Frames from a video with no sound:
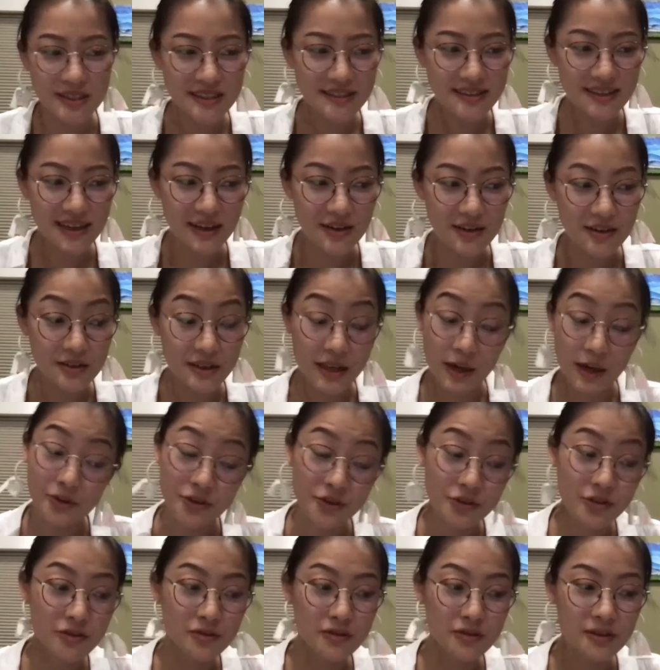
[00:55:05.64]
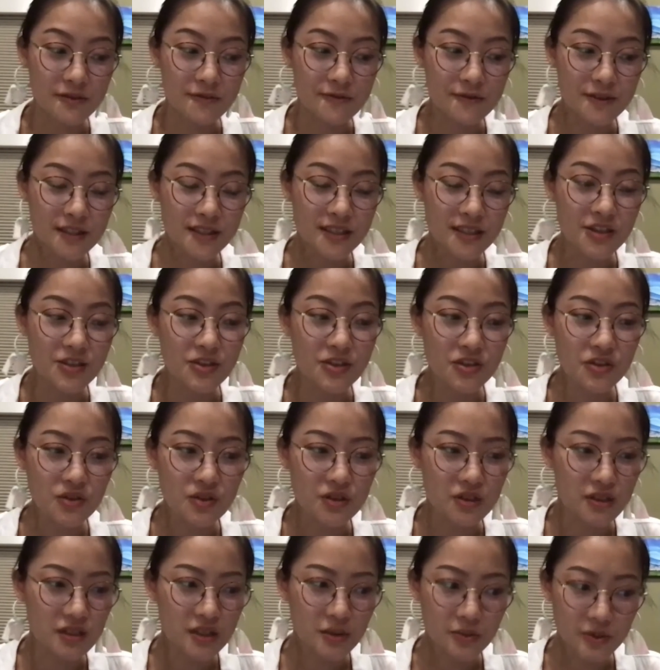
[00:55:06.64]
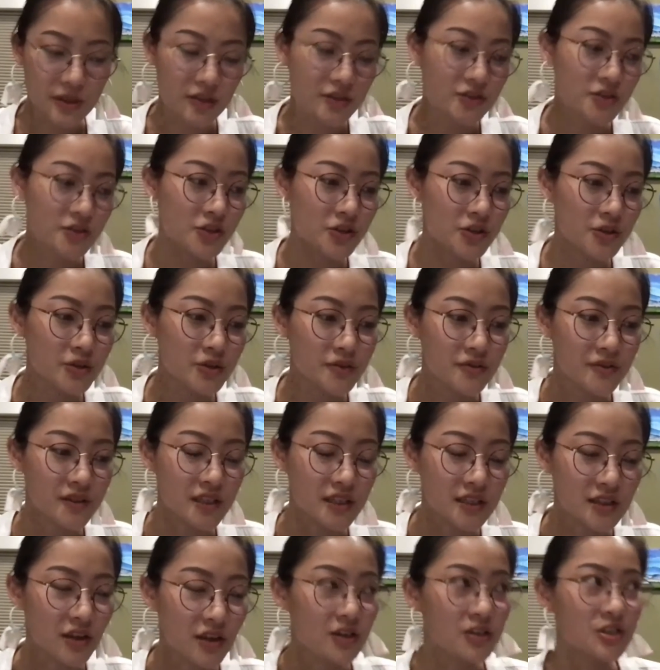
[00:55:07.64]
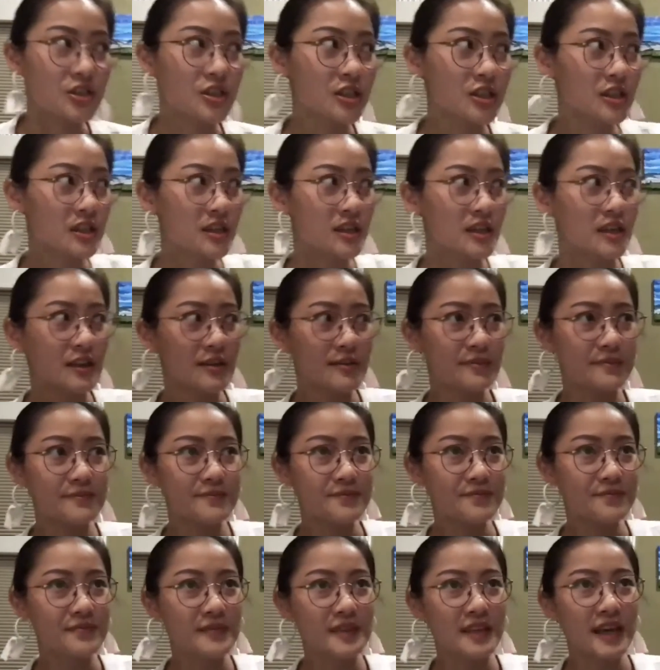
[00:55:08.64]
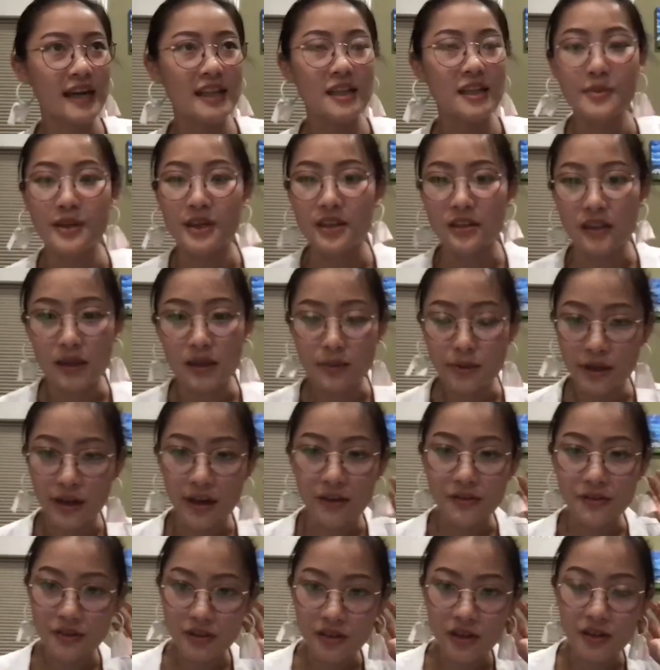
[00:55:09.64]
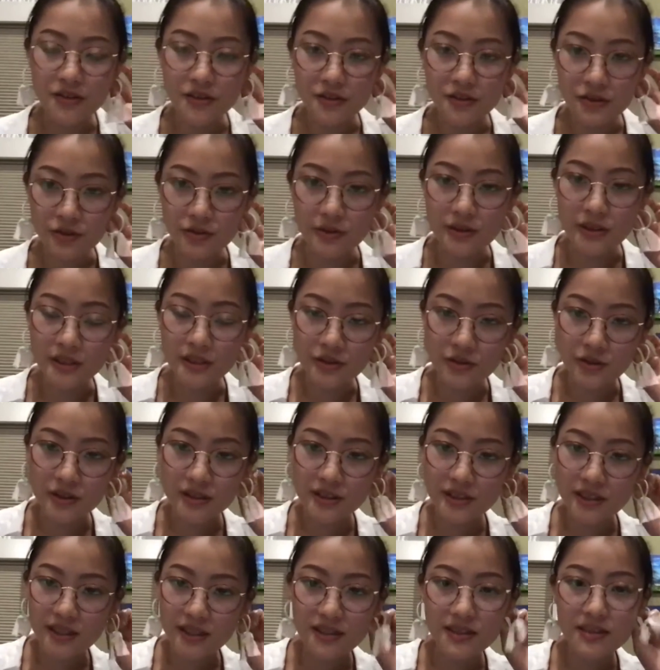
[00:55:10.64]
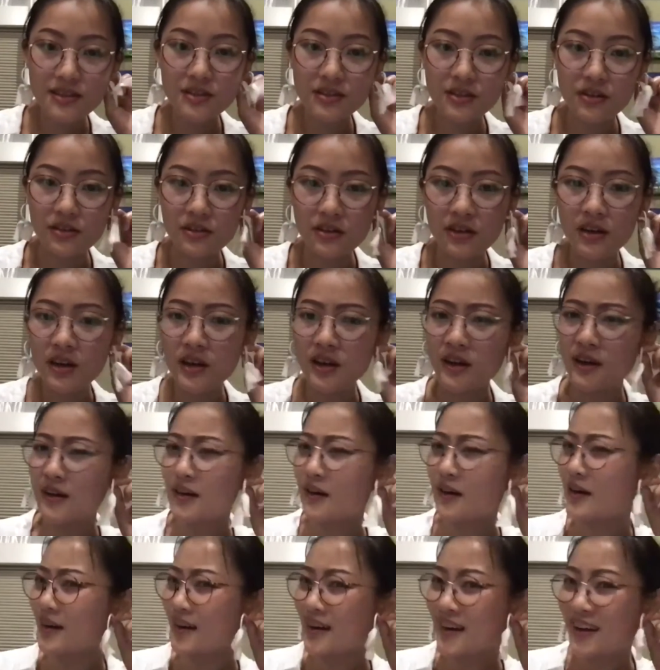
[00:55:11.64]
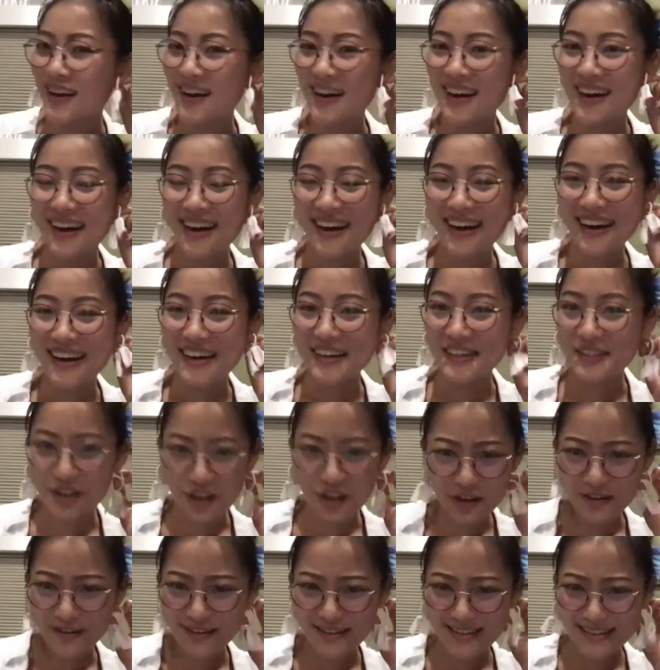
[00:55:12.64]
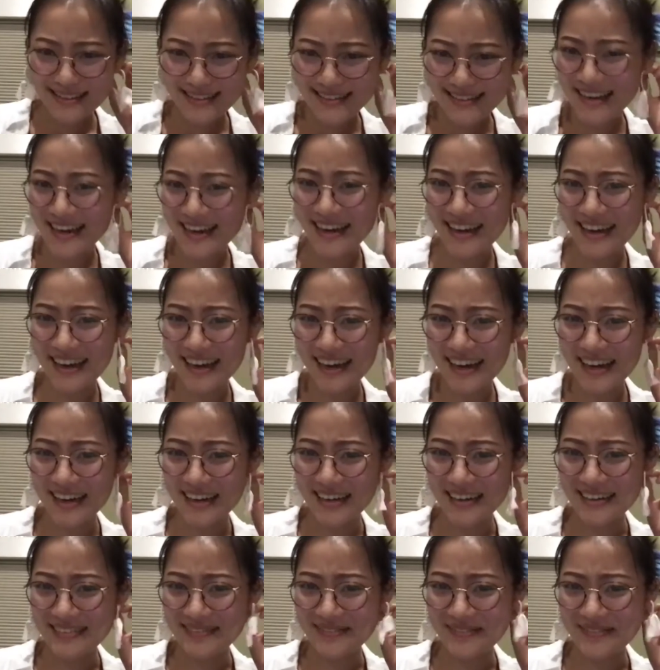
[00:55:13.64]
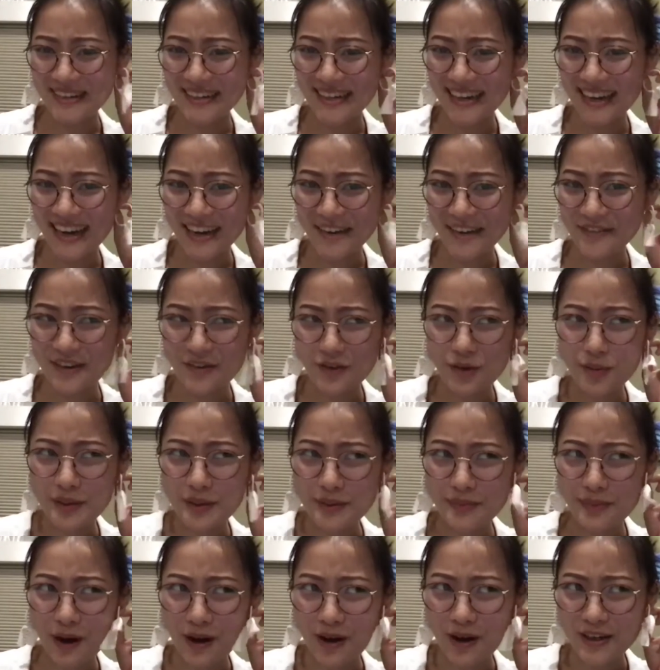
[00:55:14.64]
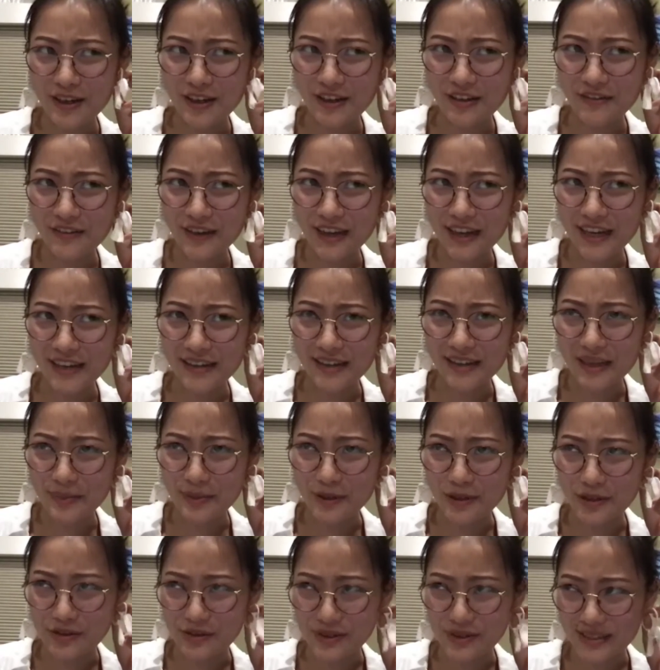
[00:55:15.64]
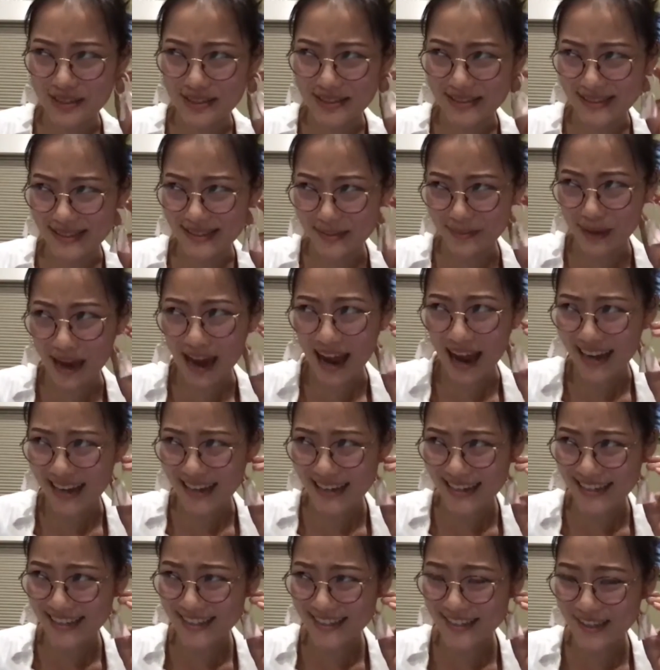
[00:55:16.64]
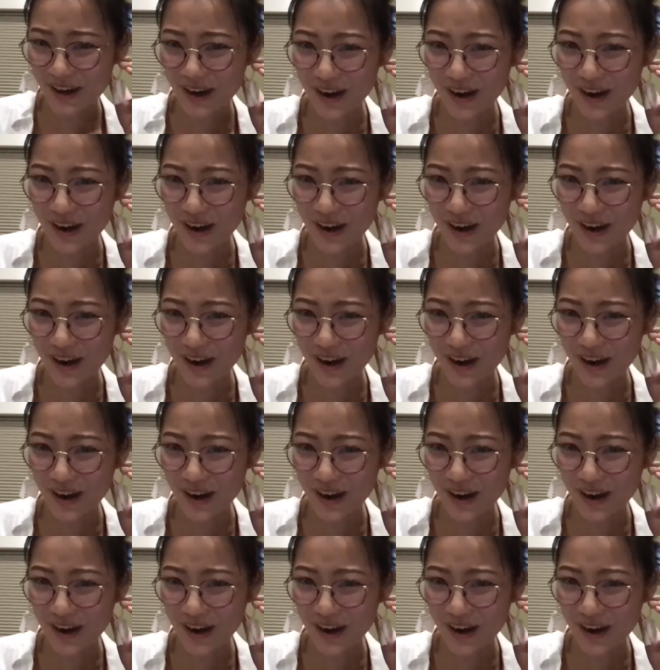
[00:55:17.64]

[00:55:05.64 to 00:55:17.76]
that was true of the teachers union. It was also true of the larger Alameda Labor Council, also dual endorsed us. So it's curious. I've never been part of a labor union's pack, so